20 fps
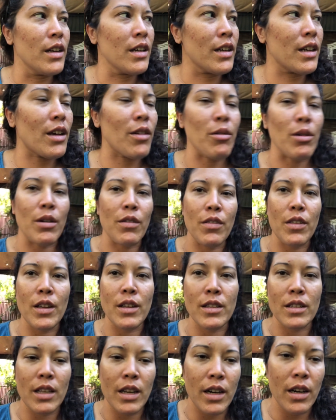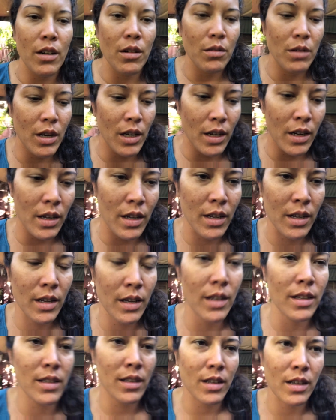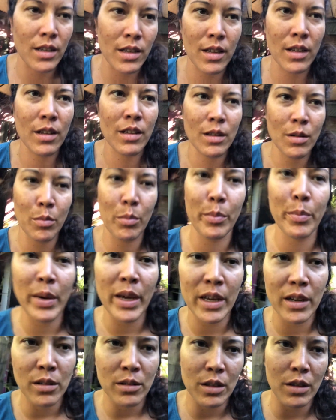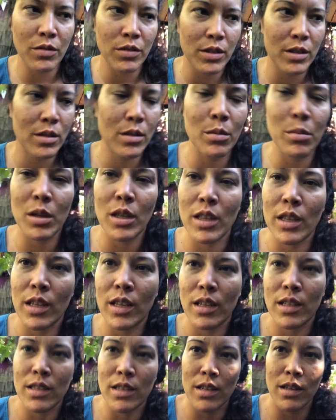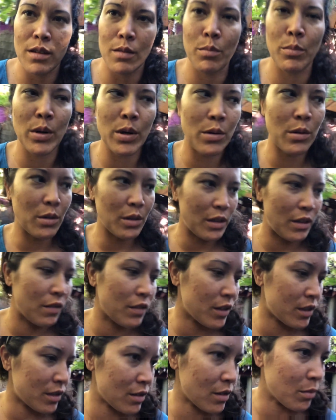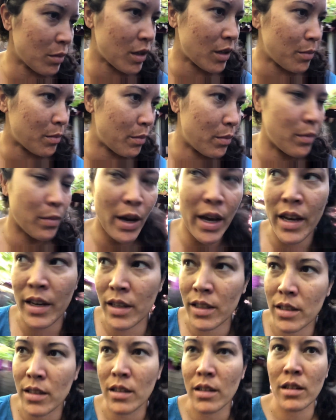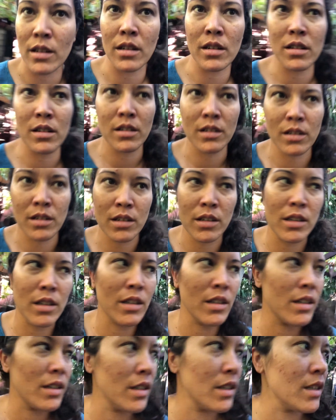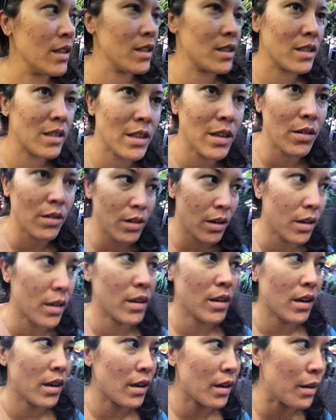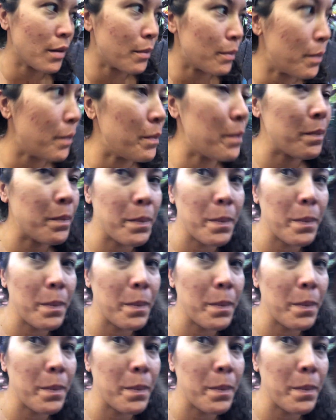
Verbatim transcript: get rid of things that I don't need because bag only fits so many things and boat only fits so many bags and etc. Um,